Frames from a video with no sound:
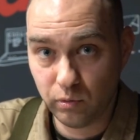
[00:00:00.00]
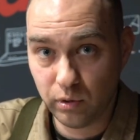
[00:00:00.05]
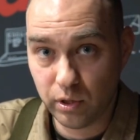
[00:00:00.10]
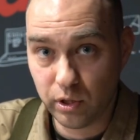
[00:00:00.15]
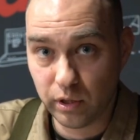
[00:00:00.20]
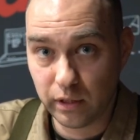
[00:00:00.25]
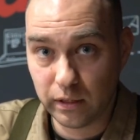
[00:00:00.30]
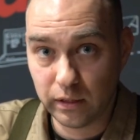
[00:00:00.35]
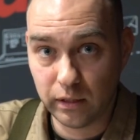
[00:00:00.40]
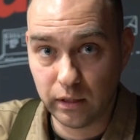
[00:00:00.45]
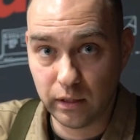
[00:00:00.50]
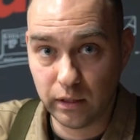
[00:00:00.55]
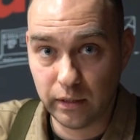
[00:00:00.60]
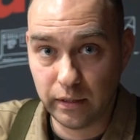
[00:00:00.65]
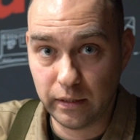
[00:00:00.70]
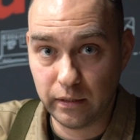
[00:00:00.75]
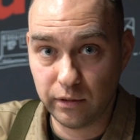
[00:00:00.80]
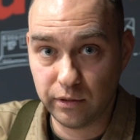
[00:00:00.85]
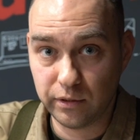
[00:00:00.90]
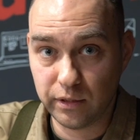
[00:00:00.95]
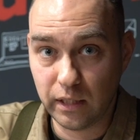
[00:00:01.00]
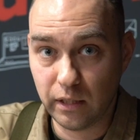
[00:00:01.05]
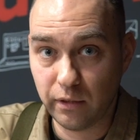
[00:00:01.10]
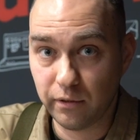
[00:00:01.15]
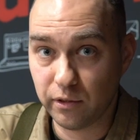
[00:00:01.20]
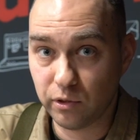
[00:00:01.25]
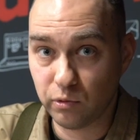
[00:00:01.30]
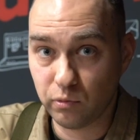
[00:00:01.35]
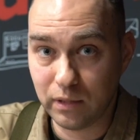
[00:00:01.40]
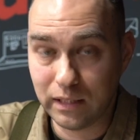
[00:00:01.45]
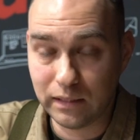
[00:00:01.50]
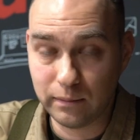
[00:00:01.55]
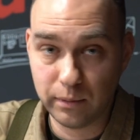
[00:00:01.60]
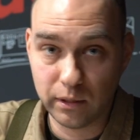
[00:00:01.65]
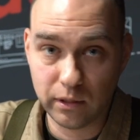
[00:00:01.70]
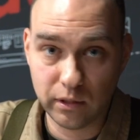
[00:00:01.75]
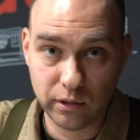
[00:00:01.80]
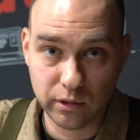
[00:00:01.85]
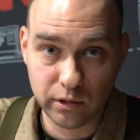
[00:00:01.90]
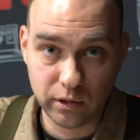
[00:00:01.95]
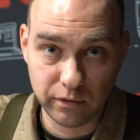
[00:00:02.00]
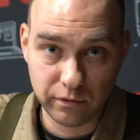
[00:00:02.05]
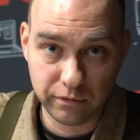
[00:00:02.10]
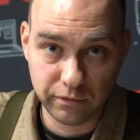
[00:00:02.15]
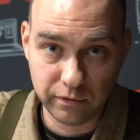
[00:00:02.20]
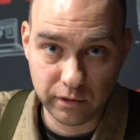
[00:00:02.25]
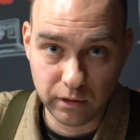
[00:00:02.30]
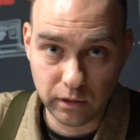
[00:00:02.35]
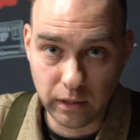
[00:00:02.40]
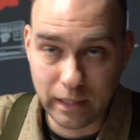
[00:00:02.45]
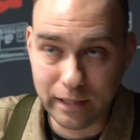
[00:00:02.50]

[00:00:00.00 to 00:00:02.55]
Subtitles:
which occur in the south as well because of